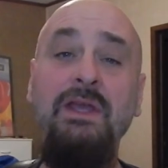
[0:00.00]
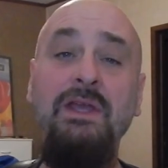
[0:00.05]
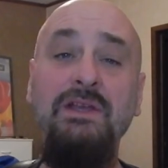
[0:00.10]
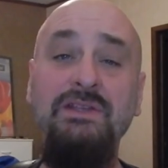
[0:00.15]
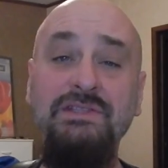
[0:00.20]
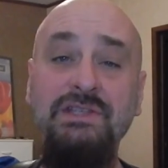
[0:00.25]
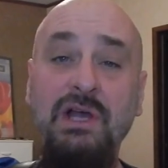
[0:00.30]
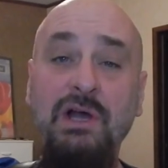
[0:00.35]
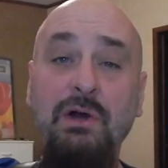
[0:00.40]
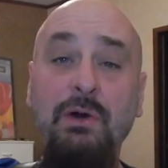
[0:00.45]

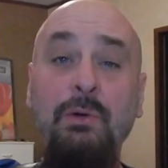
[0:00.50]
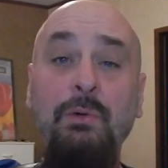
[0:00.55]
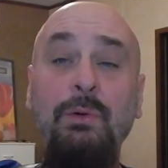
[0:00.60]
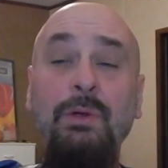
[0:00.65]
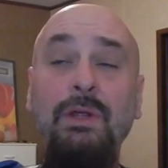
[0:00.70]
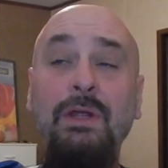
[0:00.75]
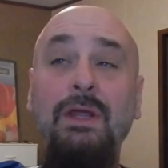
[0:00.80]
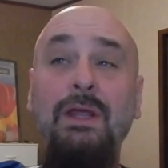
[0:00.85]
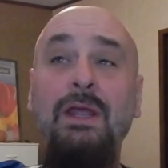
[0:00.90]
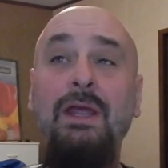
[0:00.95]
So
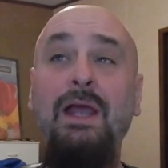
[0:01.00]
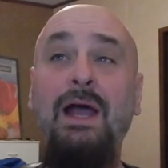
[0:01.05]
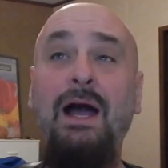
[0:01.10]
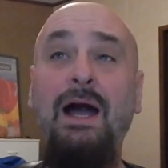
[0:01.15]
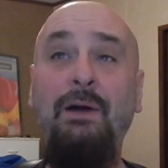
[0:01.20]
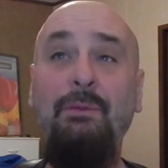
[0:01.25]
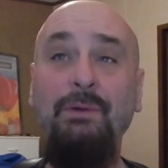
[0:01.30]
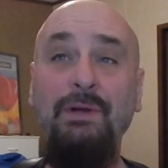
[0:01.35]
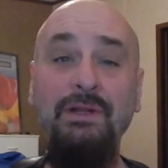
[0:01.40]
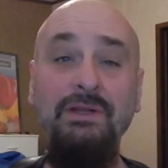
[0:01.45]

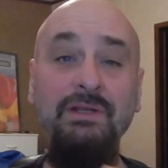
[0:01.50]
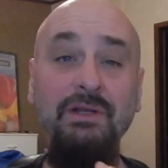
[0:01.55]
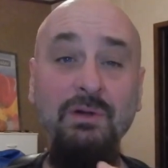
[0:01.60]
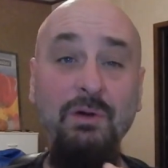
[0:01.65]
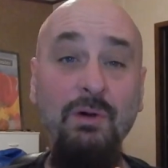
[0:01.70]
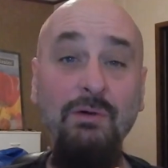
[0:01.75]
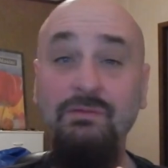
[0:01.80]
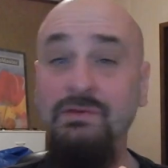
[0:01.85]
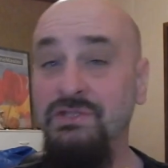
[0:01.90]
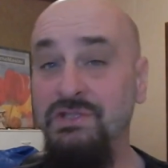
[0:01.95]
I wanted to
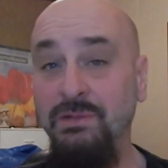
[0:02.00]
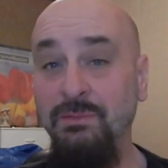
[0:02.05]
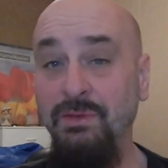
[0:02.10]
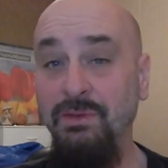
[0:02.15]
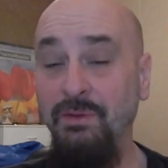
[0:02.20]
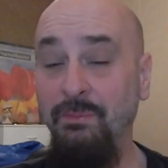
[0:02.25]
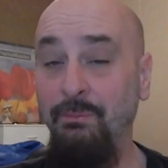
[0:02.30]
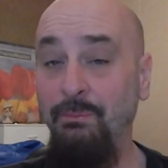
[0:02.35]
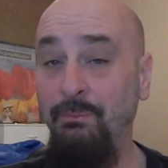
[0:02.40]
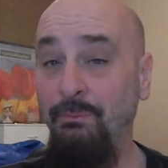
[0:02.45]
go over some of
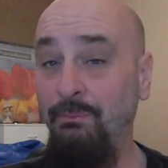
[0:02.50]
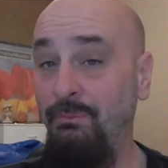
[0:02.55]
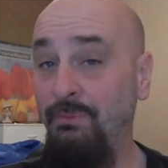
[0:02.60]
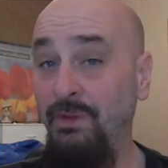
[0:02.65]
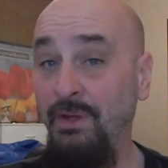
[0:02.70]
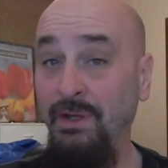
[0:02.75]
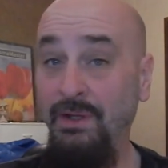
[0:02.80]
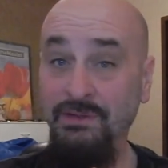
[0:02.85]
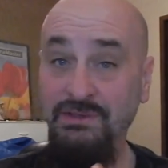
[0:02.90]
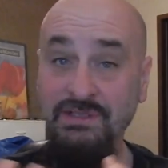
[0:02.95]

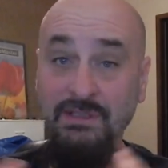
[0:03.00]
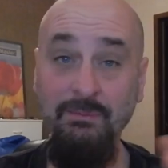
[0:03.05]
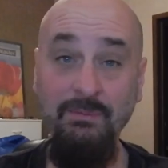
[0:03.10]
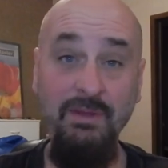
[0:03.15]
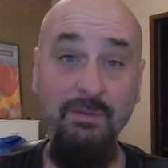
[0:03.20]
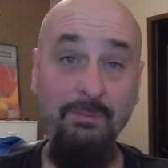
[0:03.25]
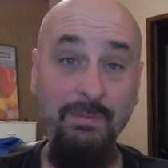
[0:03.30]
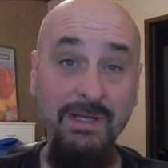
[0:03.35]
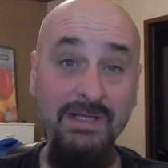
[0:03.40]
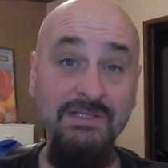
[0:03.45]

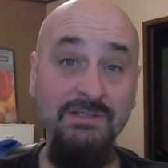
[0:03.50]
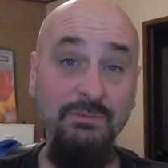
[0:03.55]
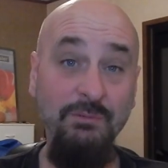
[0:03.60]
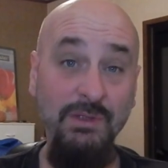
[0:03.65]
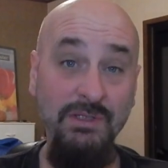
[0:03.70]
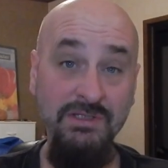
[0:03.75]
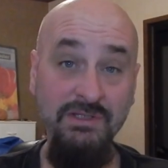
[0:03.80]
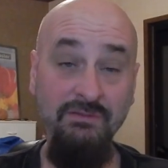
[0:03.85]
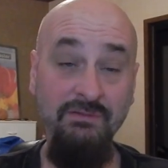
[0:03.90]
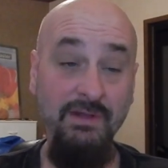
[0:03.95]
the best
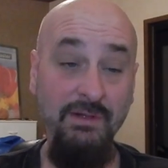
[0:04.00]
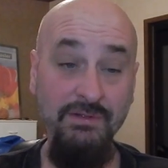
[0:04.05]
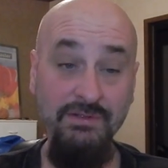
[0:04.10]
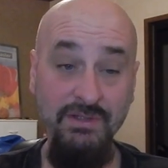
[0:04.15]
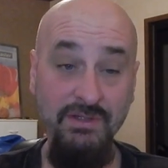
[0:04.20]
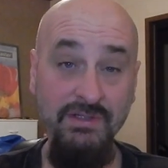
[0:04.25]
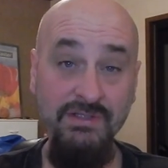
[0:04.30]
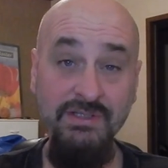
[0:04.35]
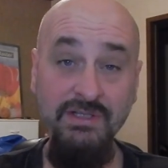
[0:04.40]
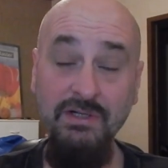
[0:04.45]
ones of those
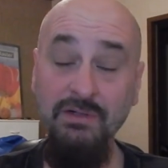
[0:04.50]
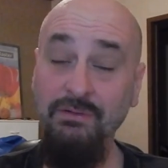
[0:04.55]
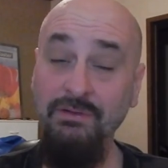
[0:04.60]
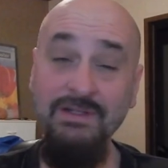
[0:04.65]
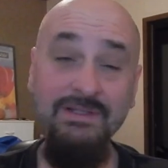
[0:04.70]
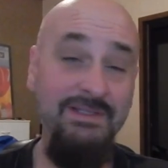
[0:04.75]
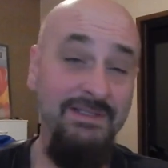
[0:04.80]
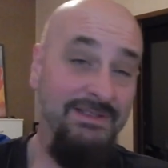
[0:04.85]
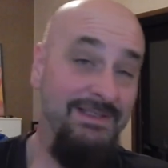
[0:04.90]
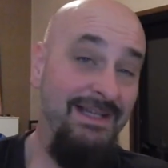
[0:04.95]
also.
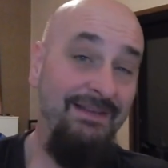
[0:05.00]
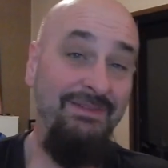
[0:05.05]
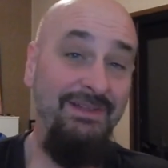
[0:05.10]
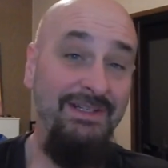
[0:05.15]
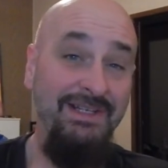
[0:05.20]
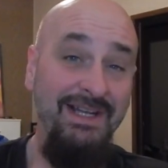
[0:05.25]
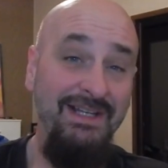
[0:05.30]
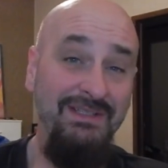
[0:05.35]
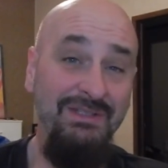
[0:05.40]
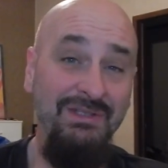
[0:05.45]
This is definitely
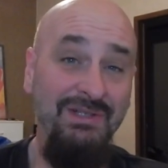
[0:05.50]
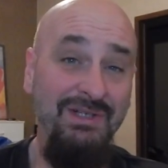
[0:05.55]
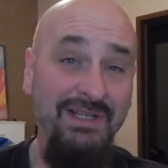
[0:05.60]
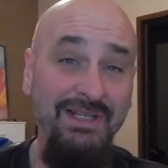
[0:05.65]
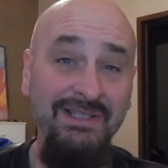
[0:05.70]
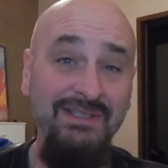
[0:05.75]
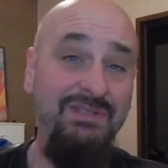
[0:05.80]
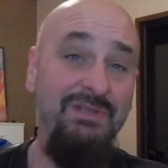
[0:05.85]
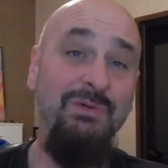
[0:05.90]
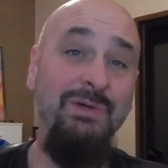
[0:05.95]
not turning
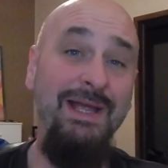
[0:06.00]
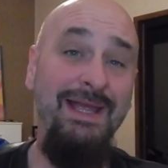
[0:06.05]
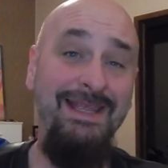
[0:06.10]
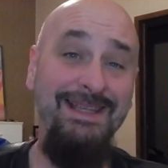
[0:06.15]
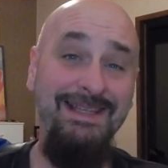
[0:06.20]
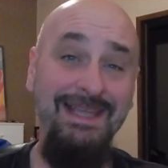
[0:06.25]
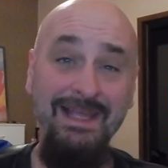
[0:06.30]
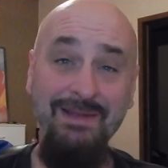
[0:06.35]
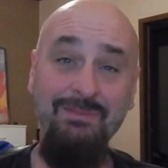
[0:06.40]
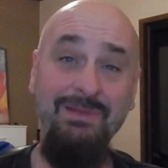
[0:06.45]
into a
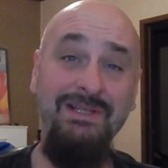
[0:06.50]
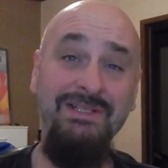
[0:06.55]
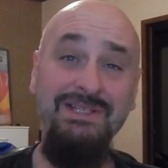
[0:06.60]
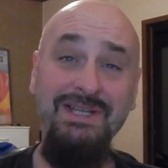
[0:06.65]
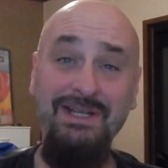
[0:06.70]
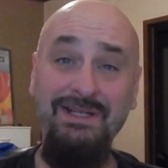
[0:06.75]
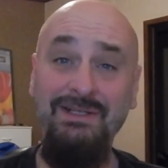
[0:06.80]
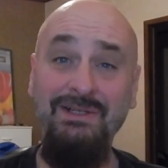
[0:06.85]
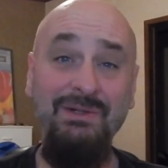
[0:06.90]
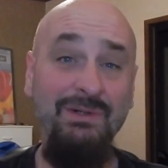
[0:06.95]
gaming
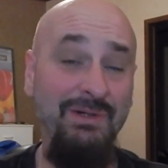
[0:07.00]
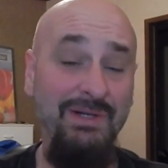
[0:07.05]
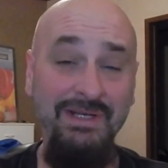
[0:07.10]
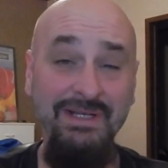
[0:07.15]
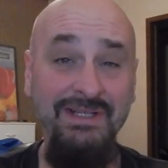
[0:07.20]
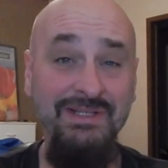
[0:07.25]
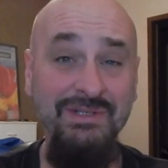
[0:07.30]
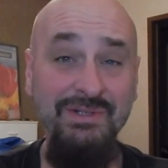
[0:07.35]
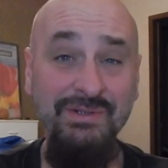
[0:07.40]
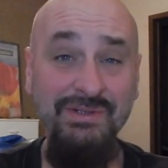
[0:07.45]
channel or a
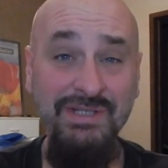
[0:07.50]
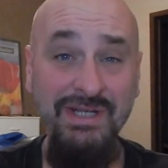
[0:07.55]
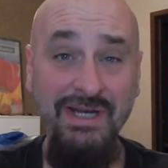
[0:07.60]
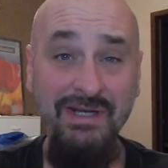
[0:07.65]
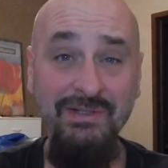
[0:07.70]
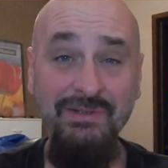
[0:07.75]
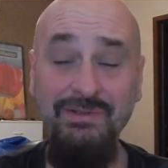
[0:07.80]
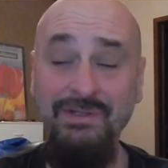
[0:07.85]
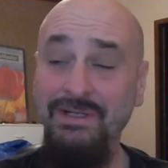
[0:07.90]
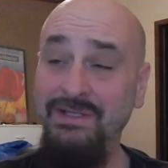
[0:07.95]
digital
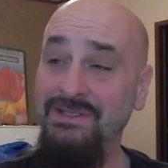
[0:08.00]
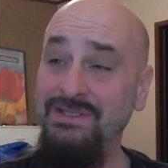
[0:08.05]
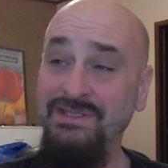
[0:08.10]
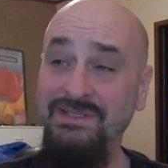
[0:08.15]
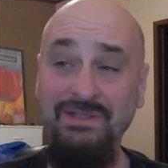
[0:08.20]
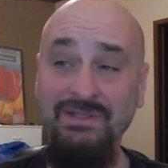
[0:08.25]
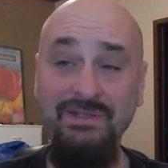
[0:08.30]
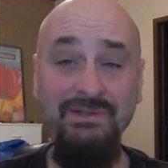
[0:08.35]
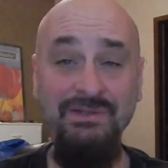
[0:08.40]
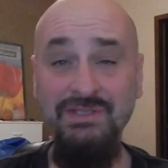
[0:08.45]
channel. It's
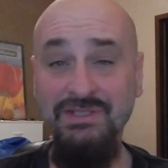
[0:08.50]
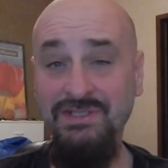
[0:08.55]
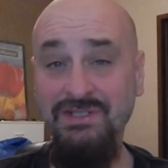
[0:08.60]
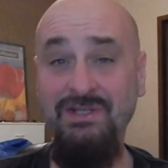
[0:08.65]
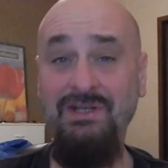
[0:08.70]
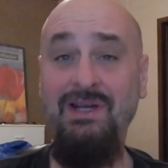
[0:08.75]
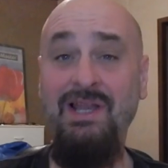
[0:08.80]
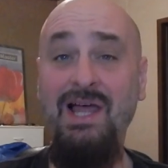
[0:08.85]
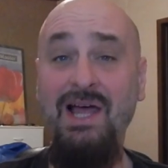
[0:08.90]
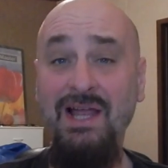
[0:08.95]
still just
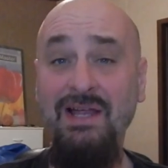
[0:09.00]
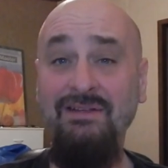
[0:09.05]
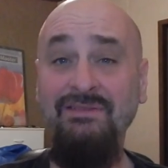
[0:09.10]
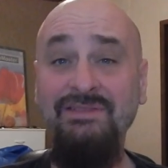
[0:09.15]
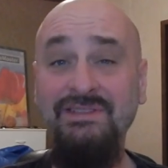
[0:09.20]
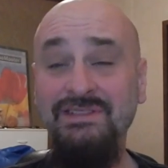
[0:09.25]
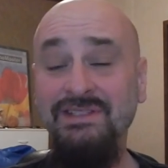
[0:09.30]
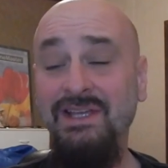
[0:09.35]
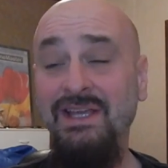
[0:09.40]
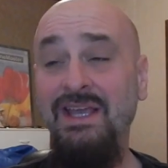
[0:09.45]
our
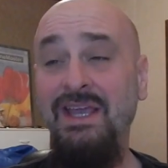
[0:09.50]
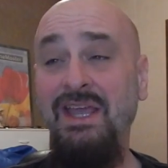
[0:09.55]
lives.